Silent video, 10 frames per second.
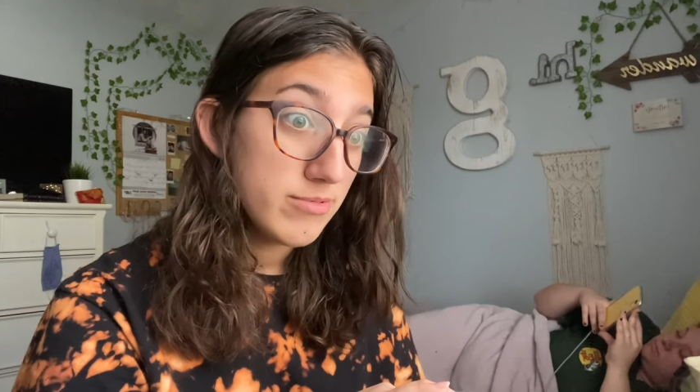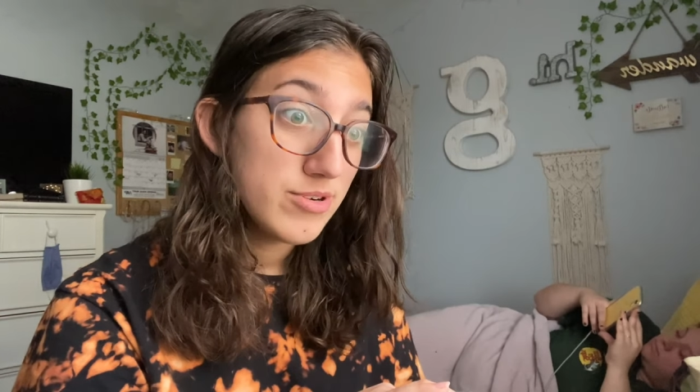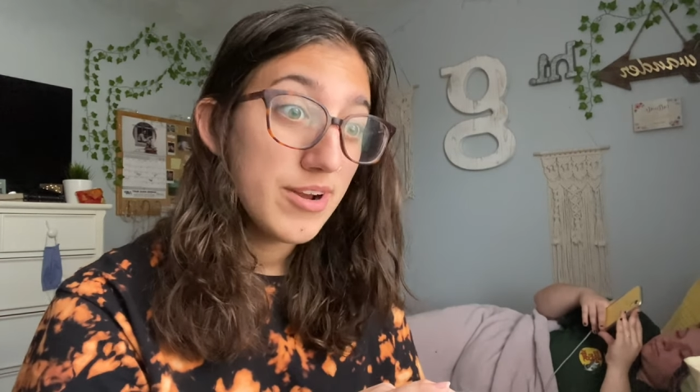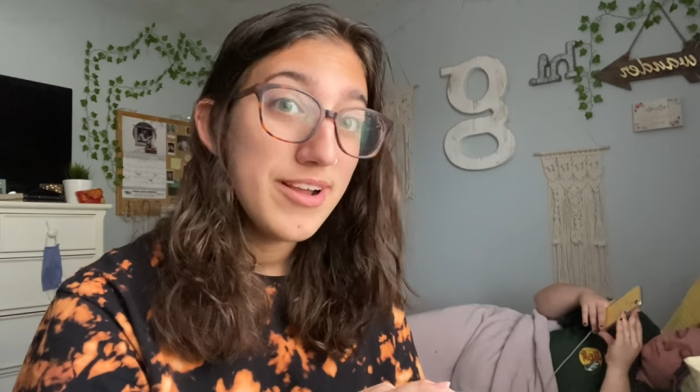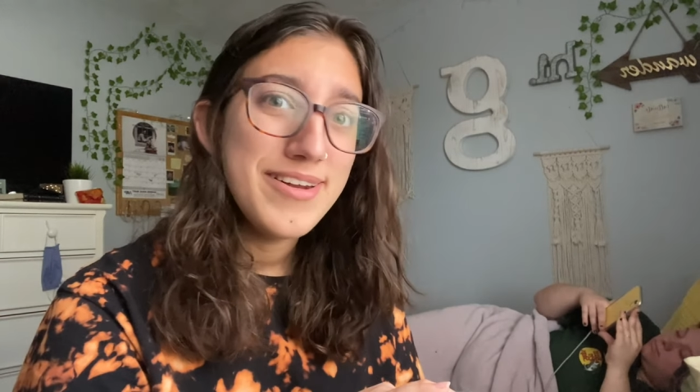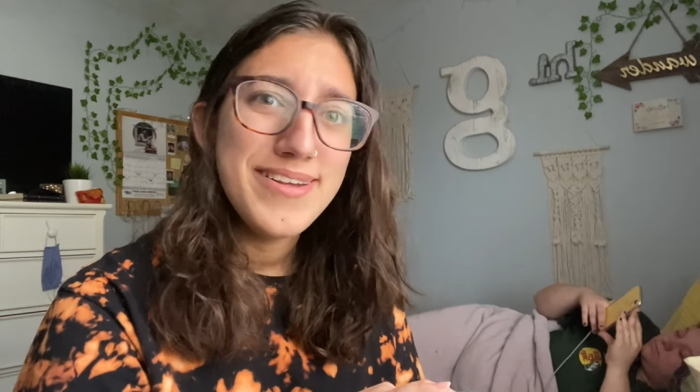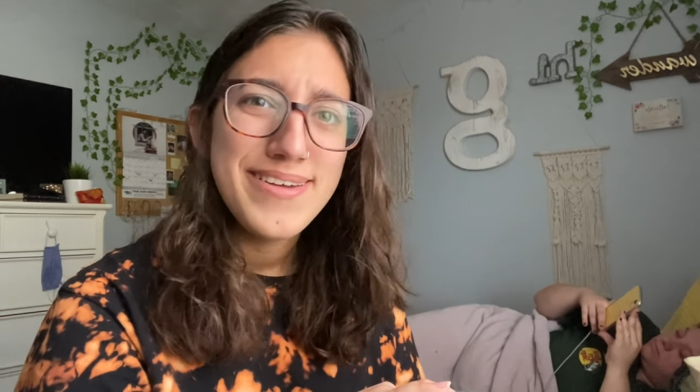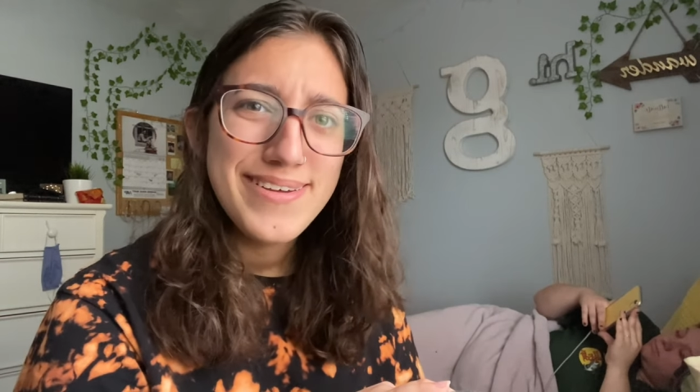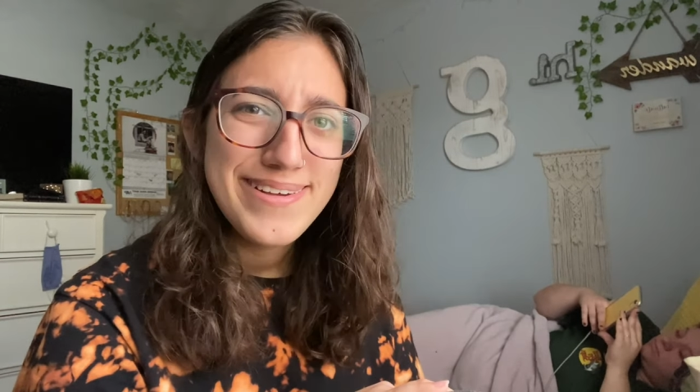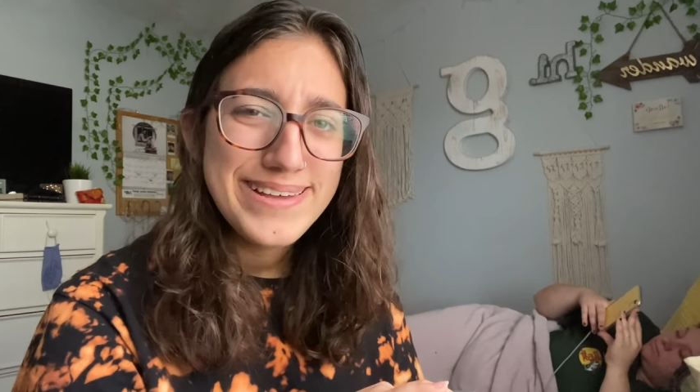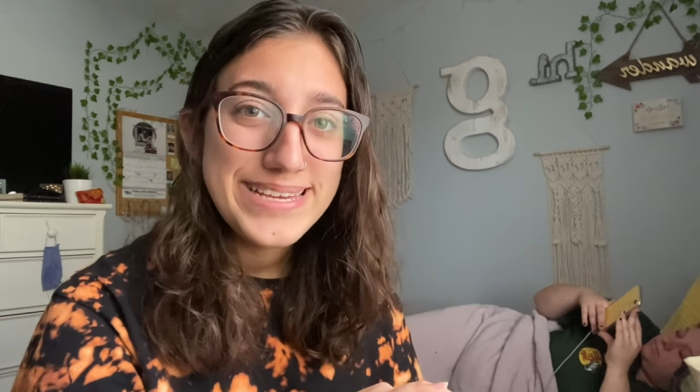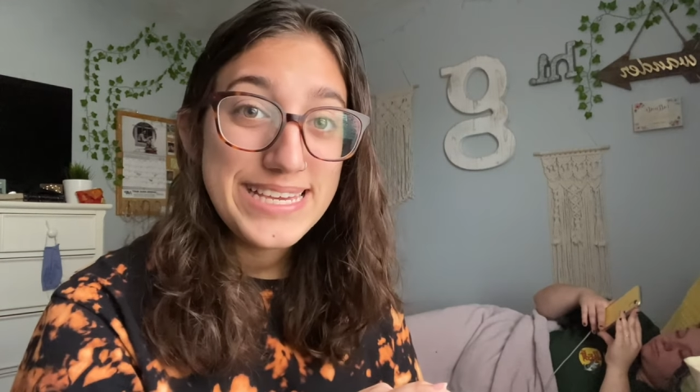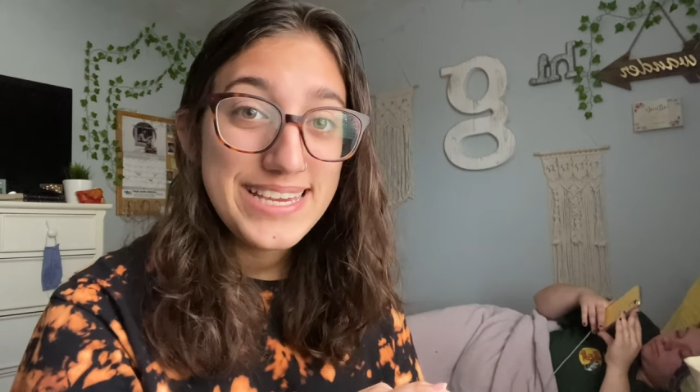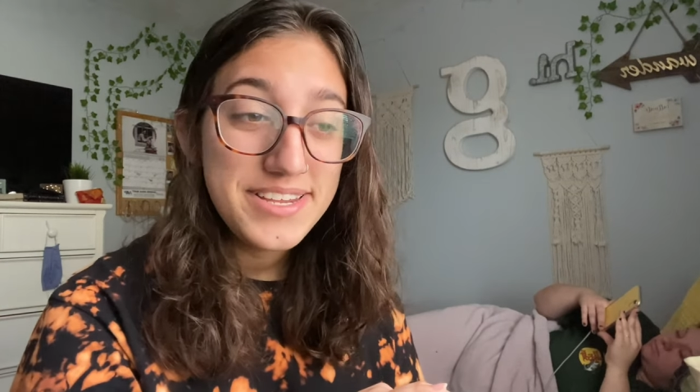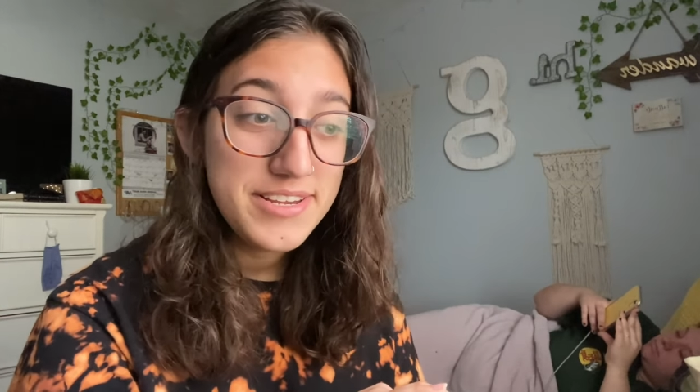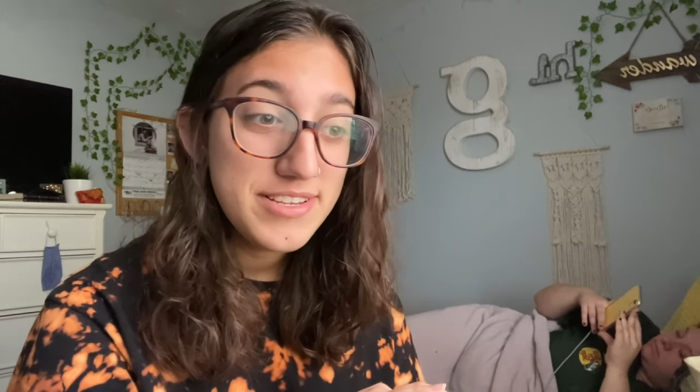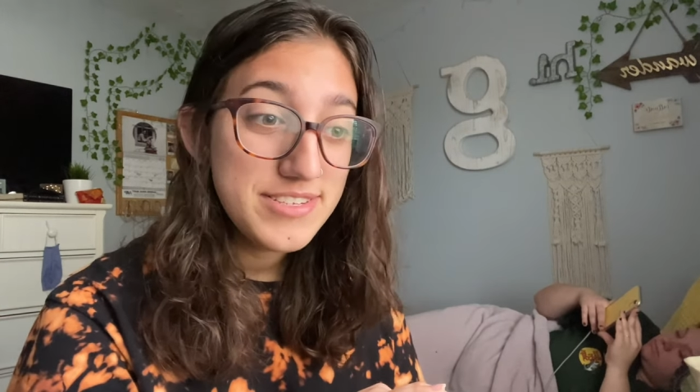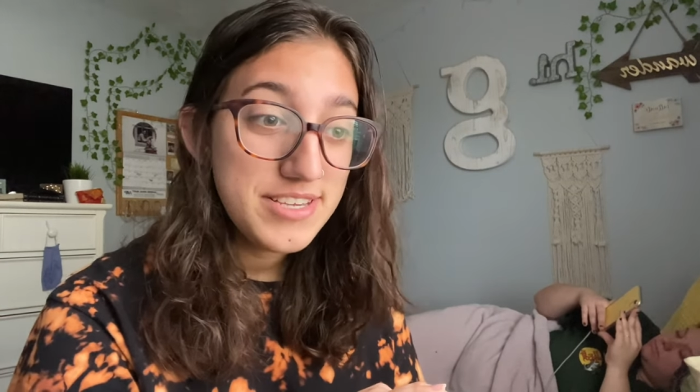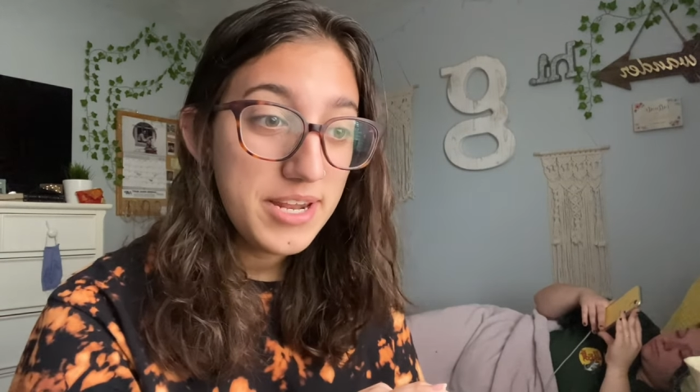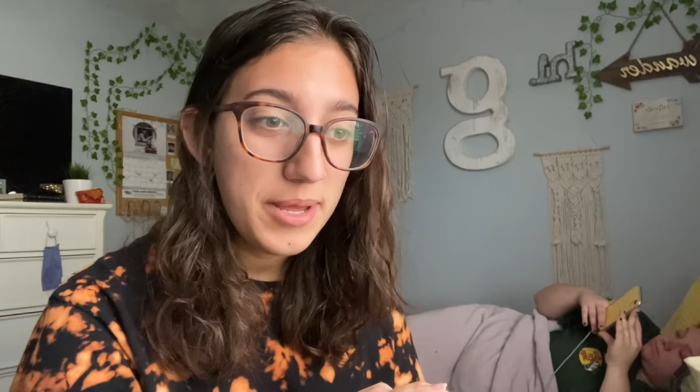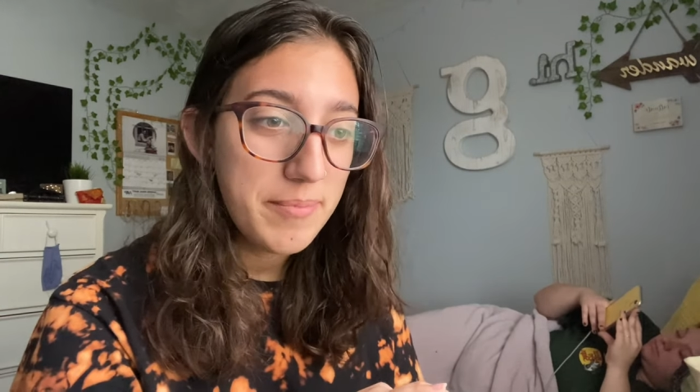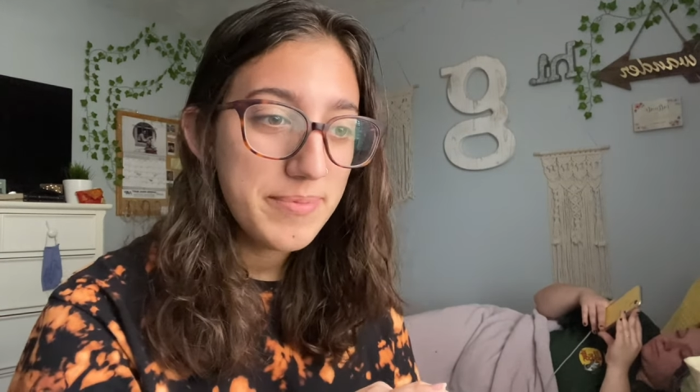trying to get it set up.